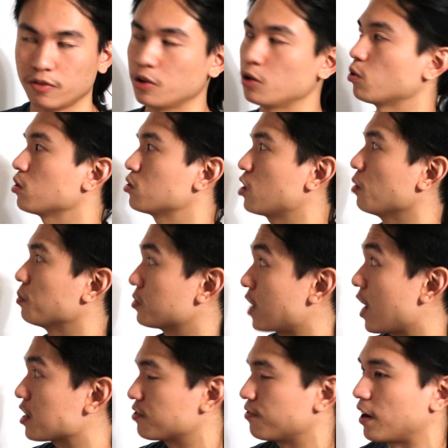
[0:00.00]
in order to help
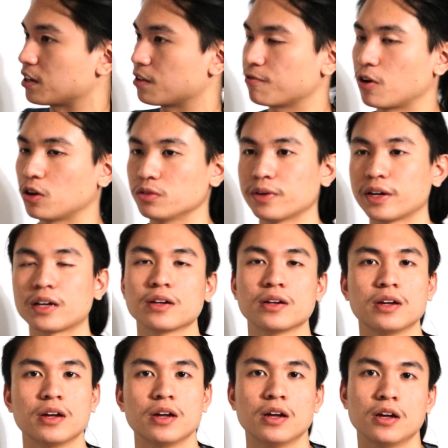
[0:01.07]
satisfy the following.
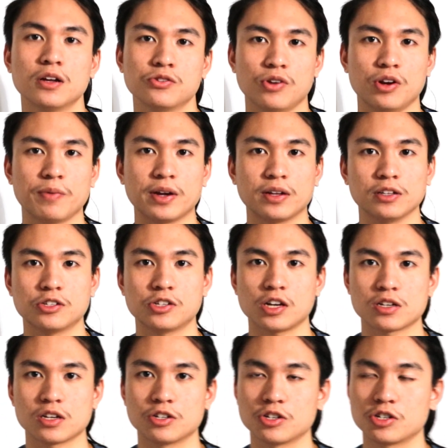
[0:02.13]
So anyway, let's
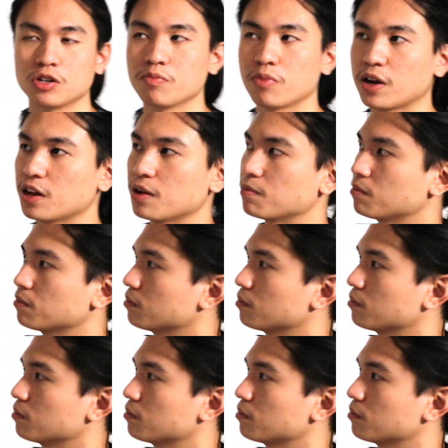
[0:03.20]
just, let's just jump right in.